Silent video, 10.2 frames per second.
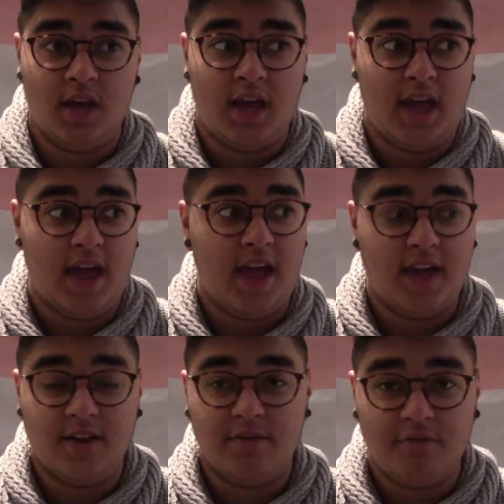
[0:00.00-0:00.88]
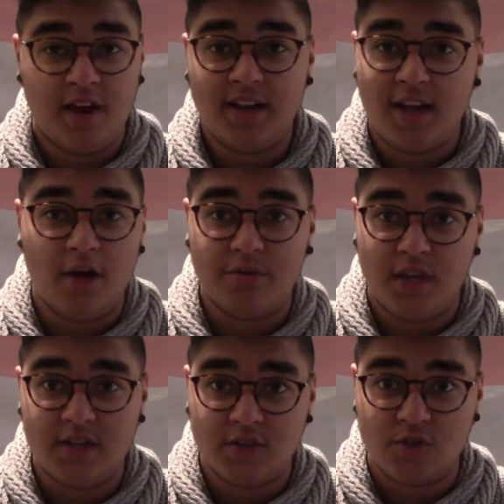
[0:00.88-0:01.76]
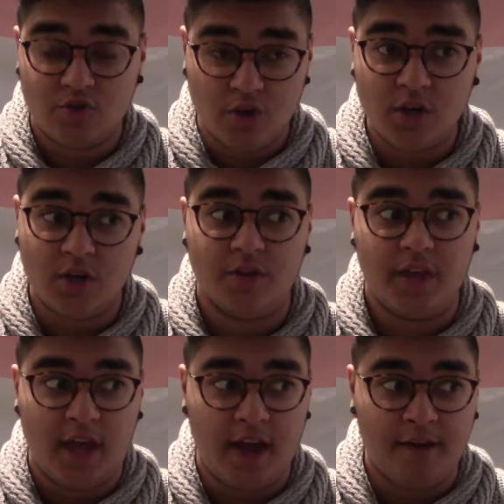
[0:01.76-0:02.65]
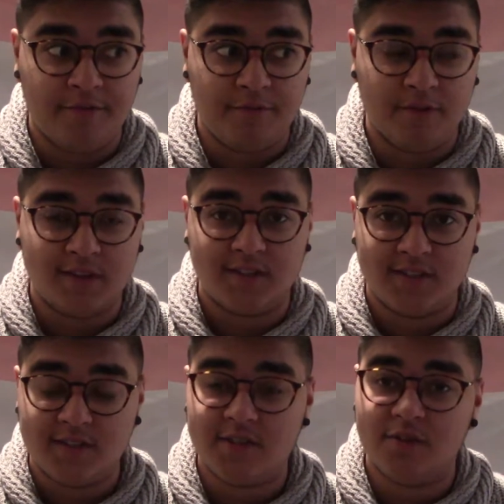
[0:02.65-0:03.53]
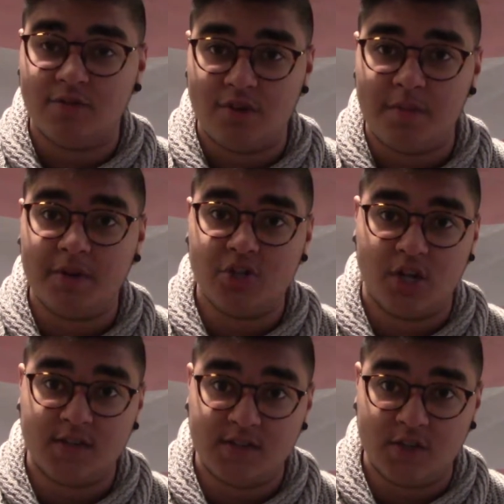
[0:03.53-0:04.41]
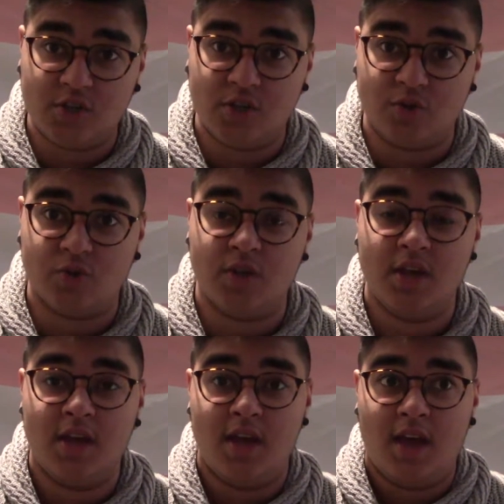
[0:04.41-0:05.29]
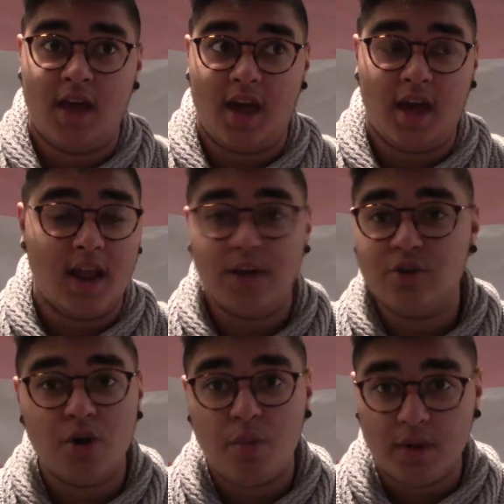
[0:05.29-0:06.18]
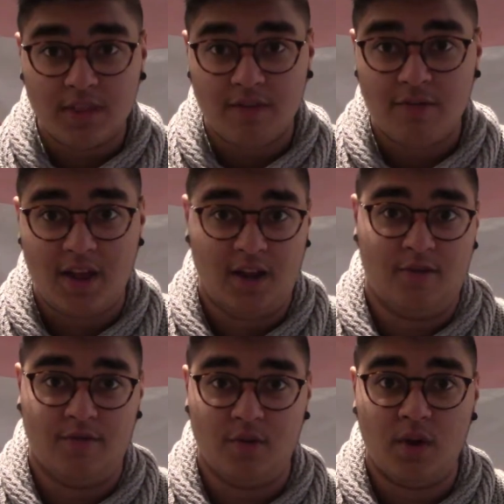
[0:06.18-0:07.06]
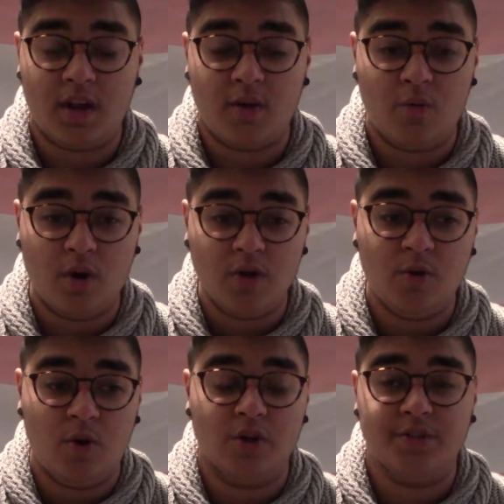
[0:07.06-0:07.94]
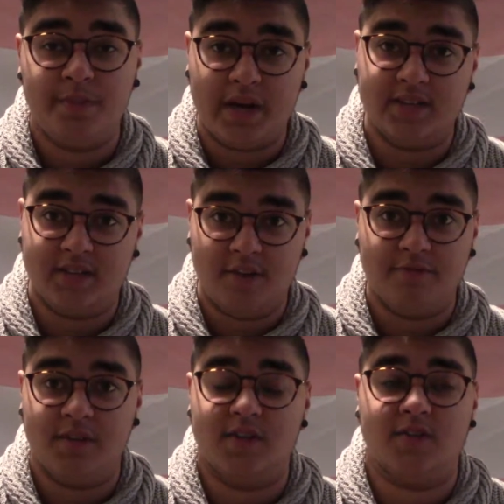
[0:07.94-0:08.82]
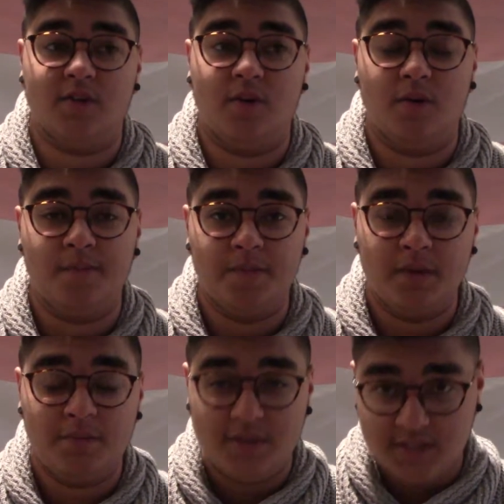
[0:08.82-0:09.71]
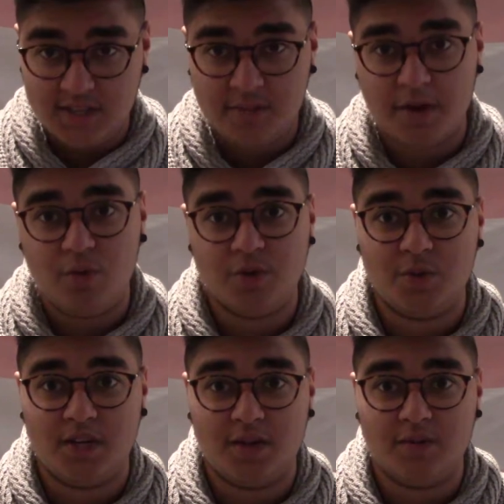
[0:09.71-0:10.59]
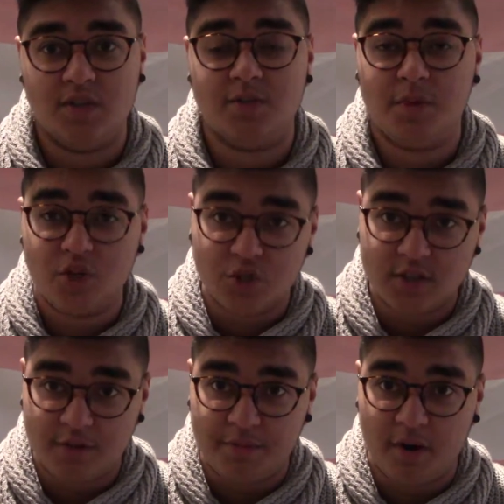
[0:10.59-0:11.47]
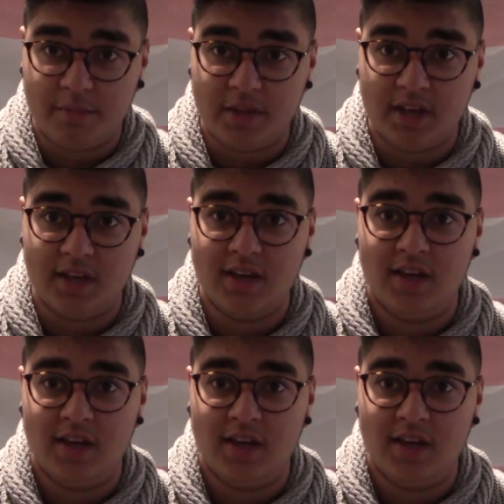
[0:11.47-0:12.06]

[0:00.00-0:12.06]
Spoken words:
and right now they struggle. They have consistent rib and chest issues, and I do not want that for any of you, and I want you all to bind safely. So please heed my words when it comes to this. Measure yourself properly